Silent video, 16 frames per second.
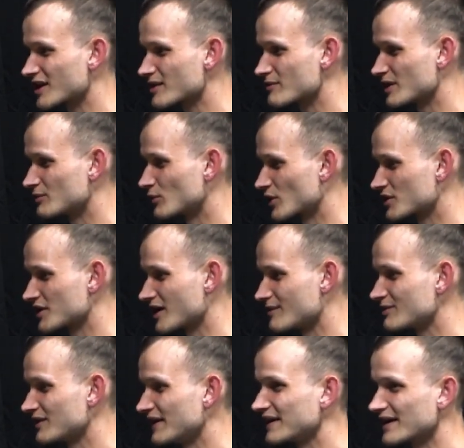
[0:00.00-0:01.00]
to spend more
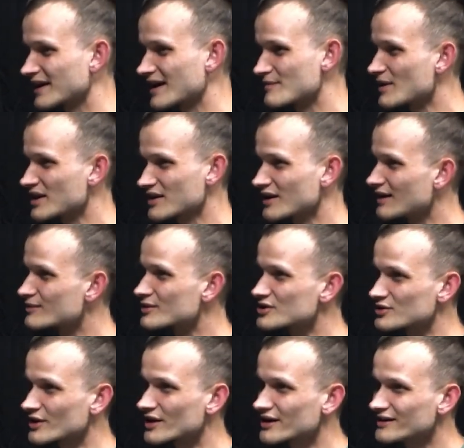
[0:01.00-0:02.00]
time thinking, I missed the
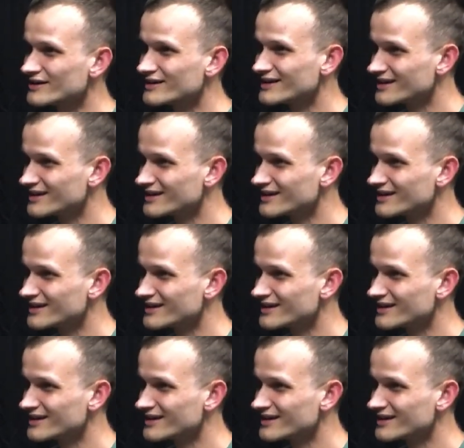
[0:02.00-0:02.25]
opportunity.